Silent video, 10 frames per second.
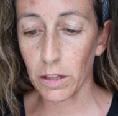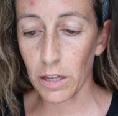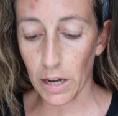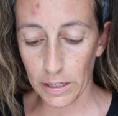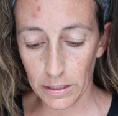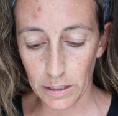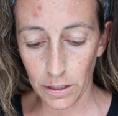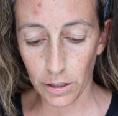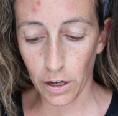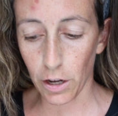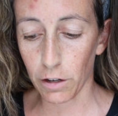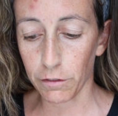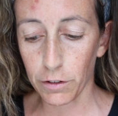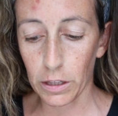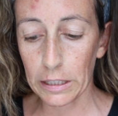the idea
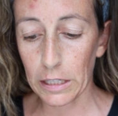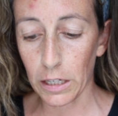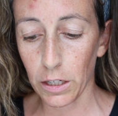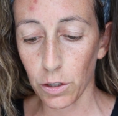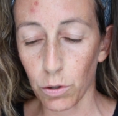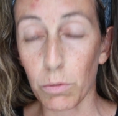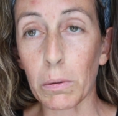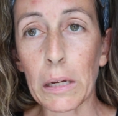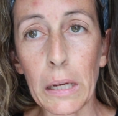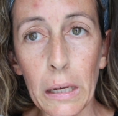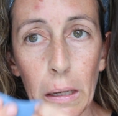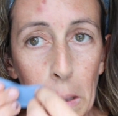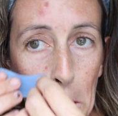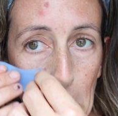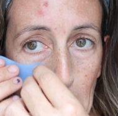of clean, green,
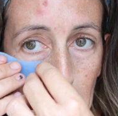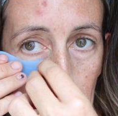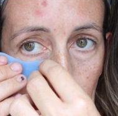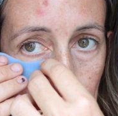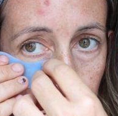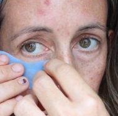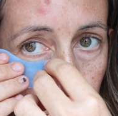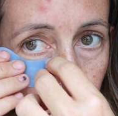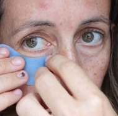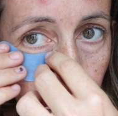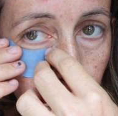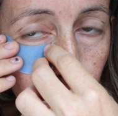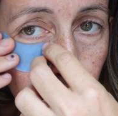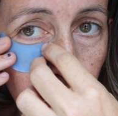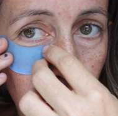
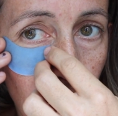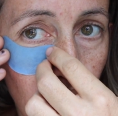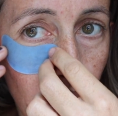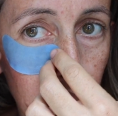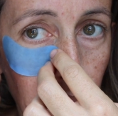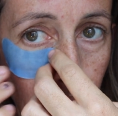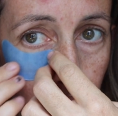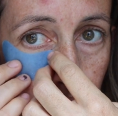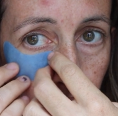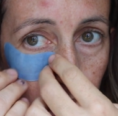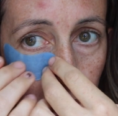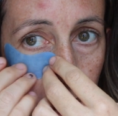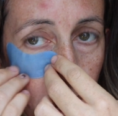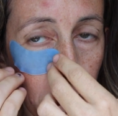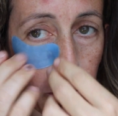mindful, what it all means
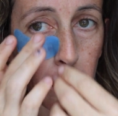phase.